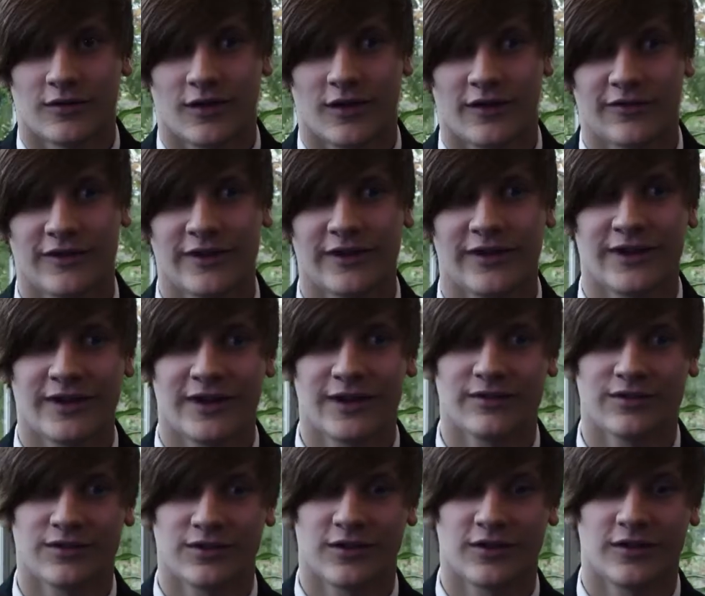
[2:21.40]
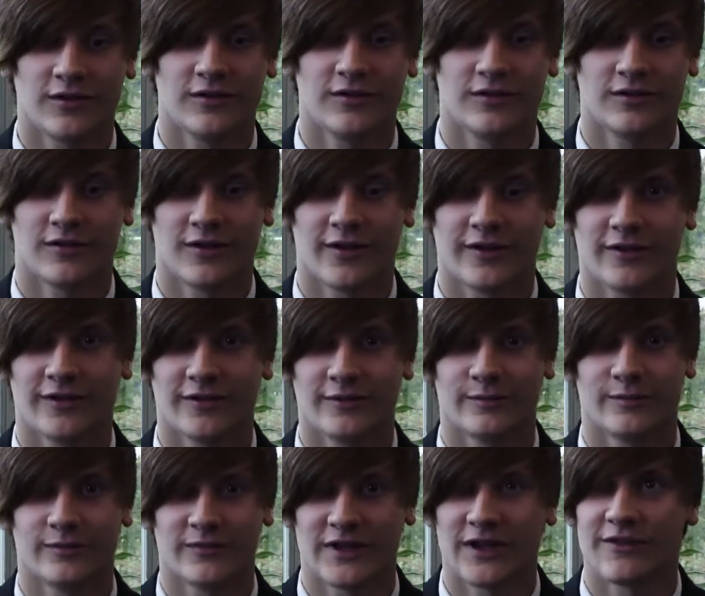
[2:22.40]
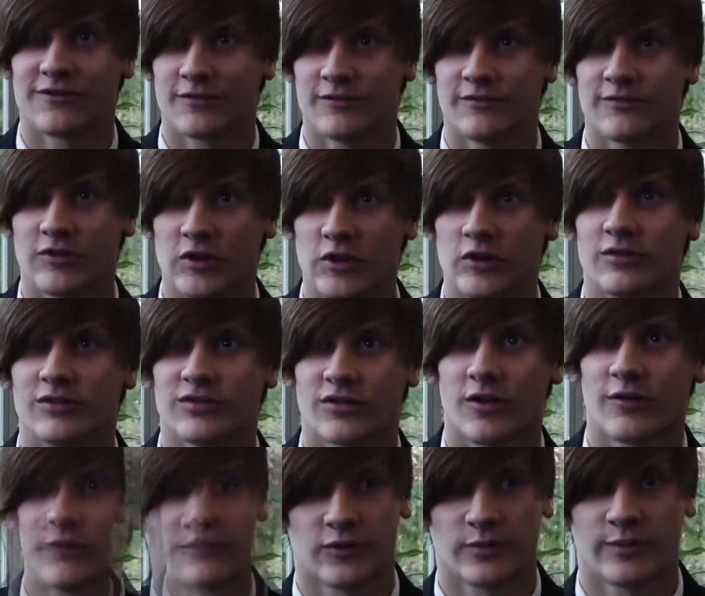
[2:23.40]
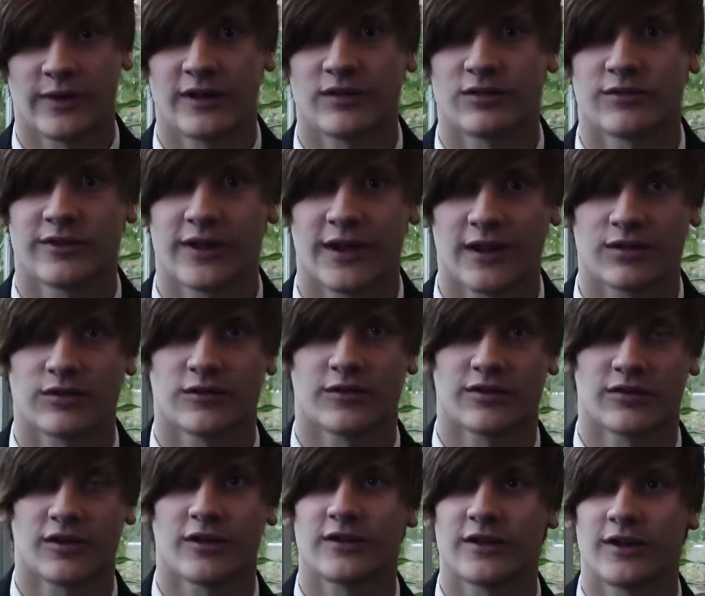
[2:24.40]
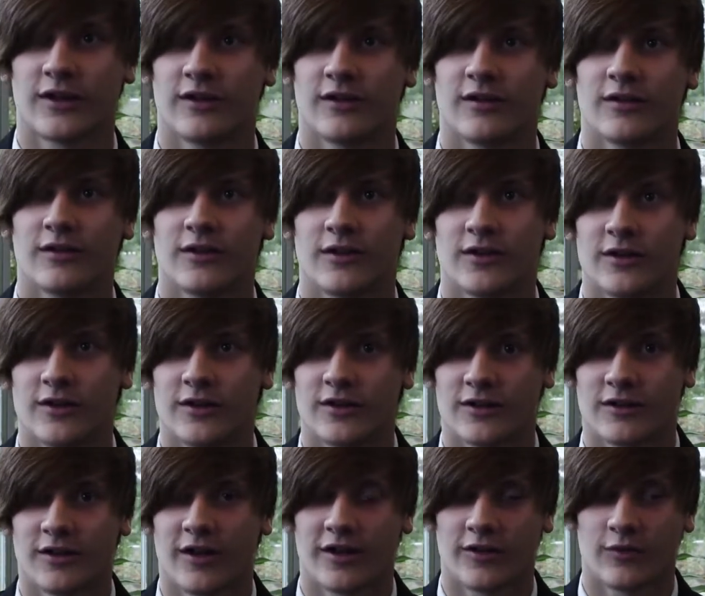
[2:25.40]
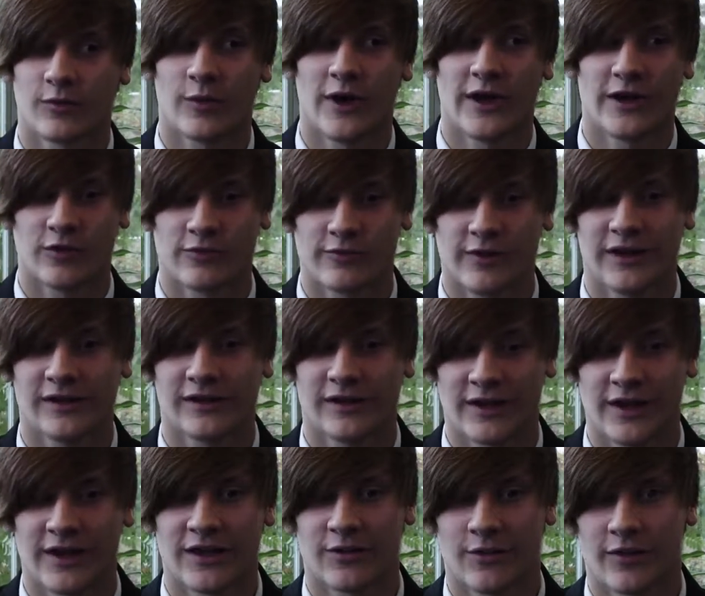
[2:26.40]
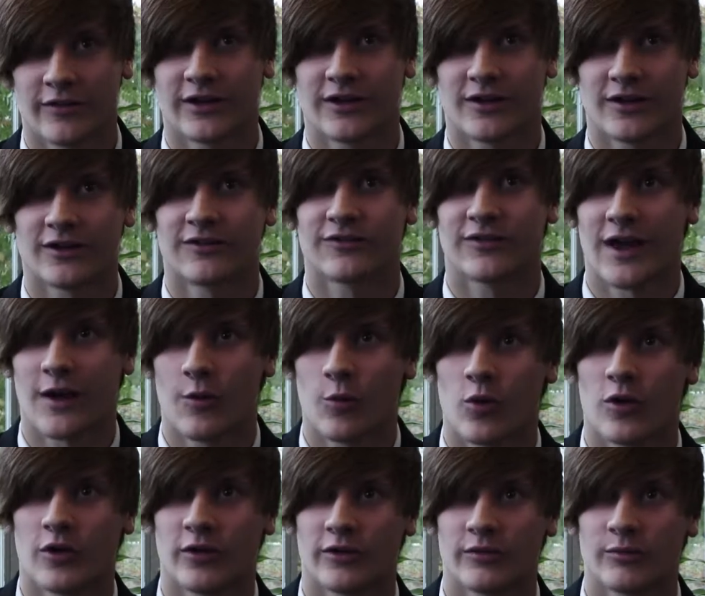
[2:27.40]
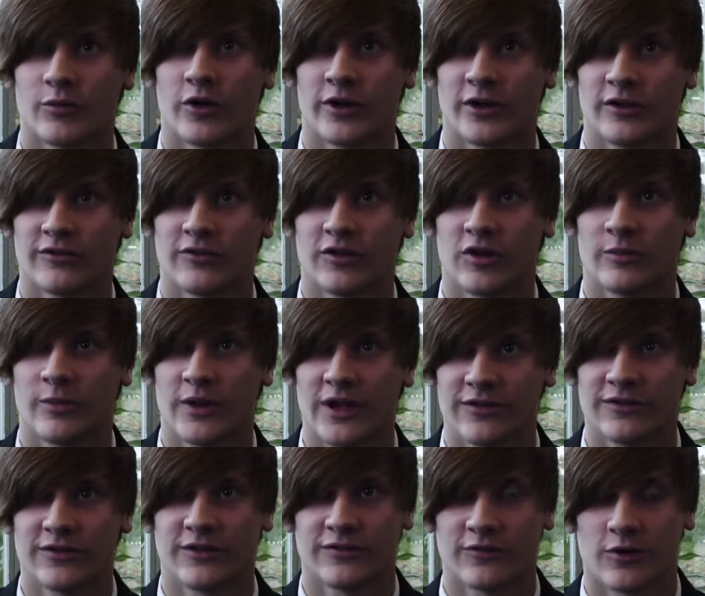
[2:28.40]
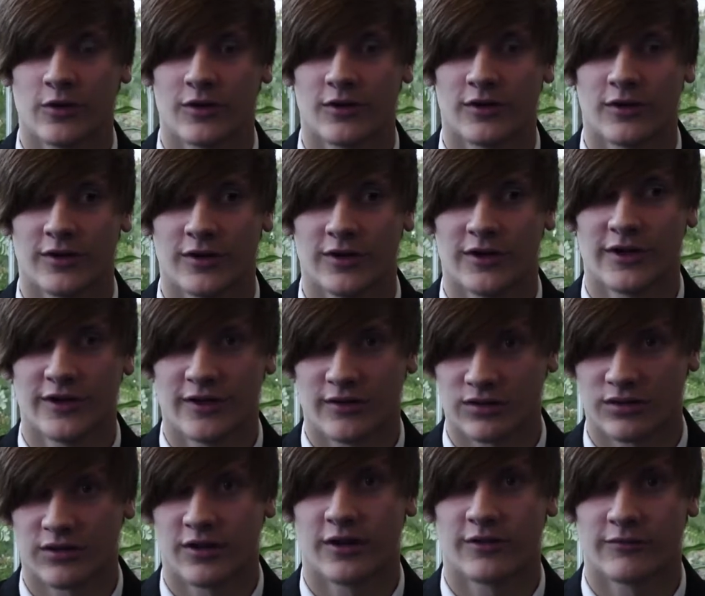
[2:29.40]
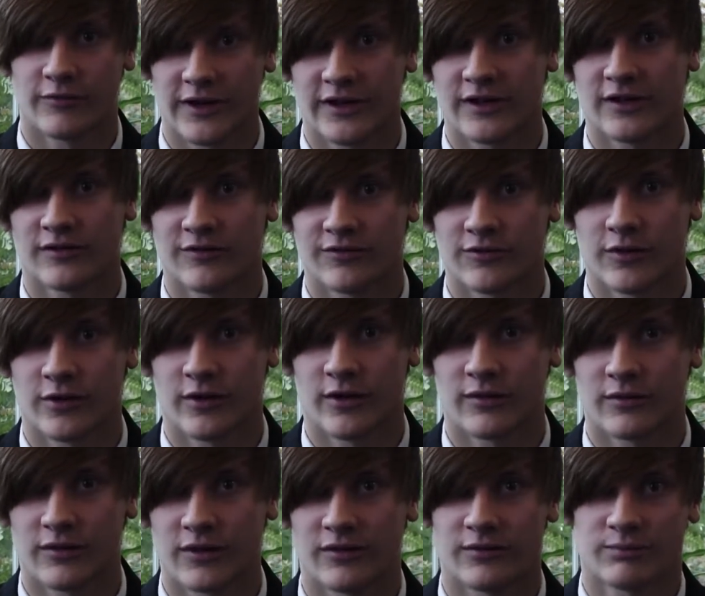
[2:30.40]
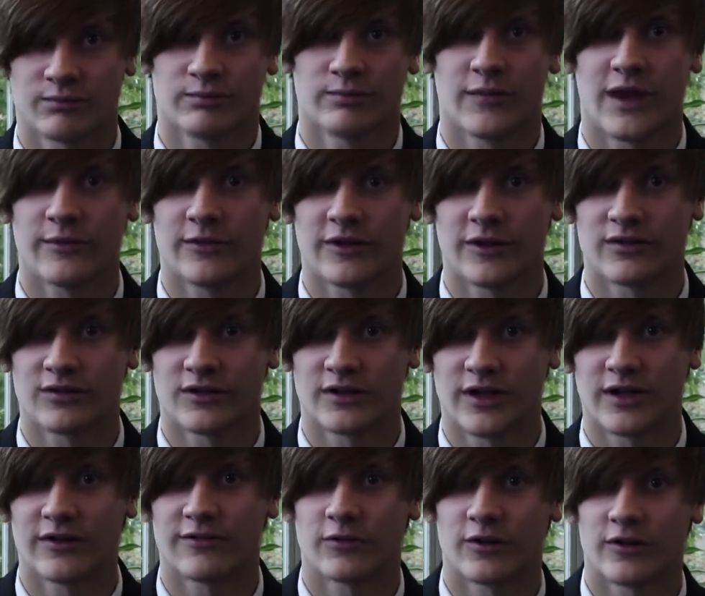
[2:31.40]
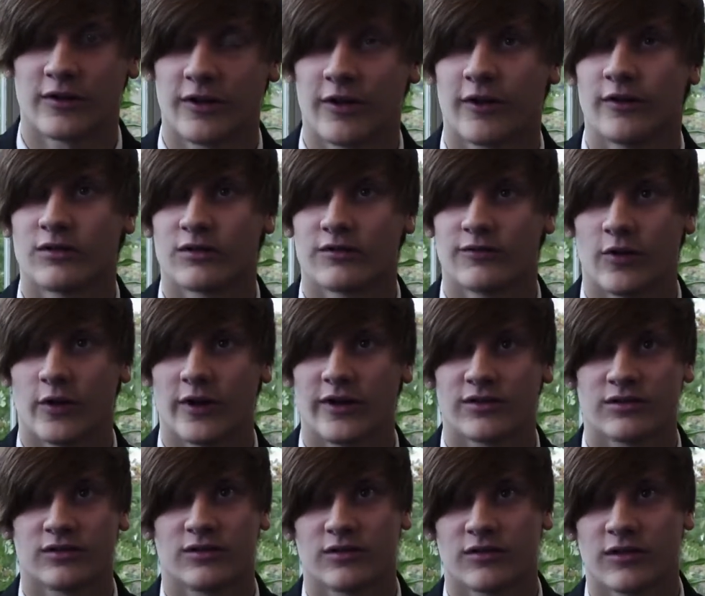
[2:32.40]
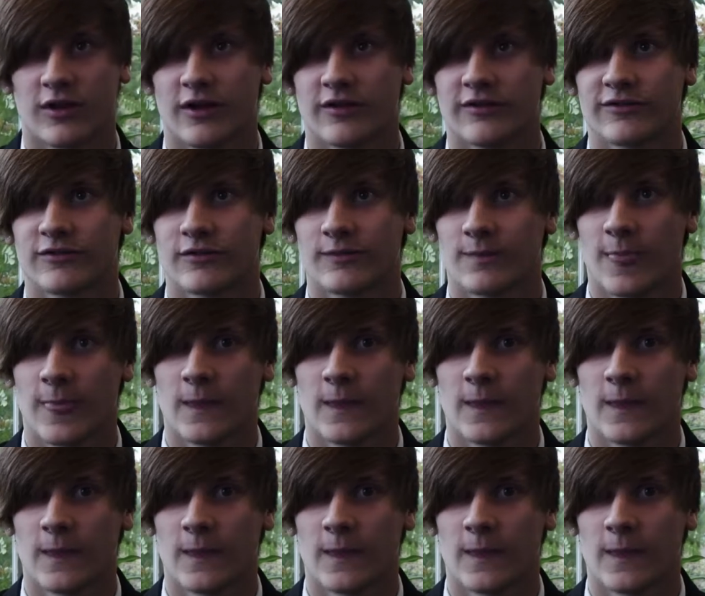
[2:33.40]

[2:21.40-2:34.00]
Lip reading: I think it gives you like a different views on the piece of text you're studying. Like, where you're reading it, you only kind of get one point of view. But if you've got Sir reading through it, you may be using different tones of voice and stuff.